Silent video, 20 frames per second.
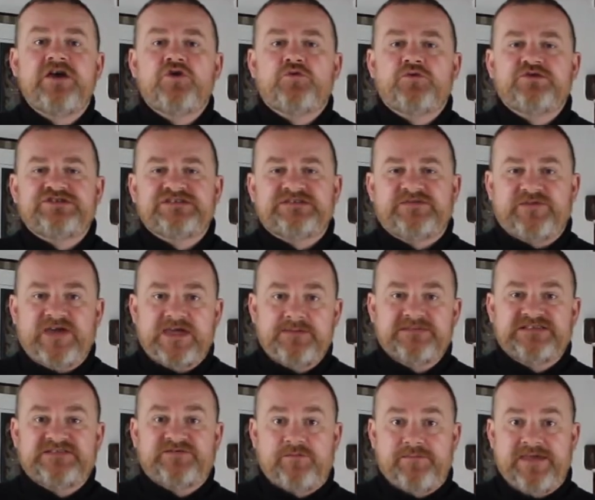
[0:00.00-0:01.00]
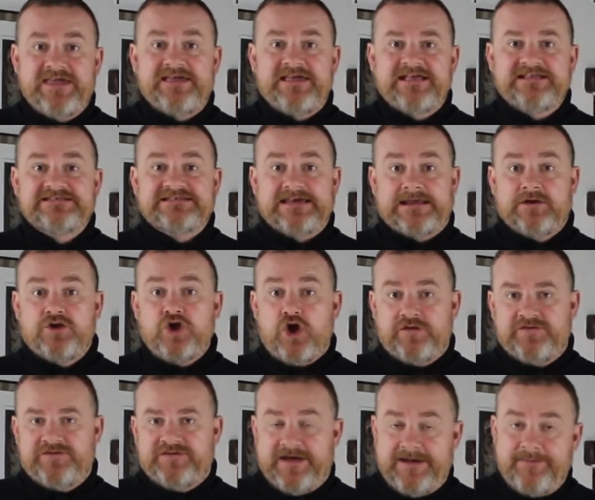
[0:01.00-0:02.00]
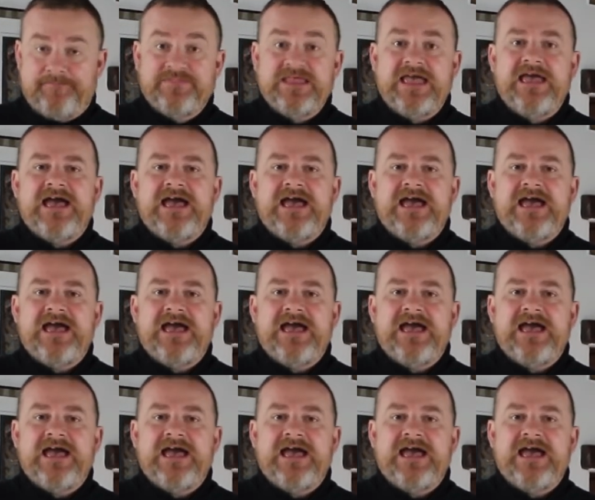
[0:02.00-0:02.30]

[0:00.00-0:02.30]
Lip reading: which is famous for making terracotta.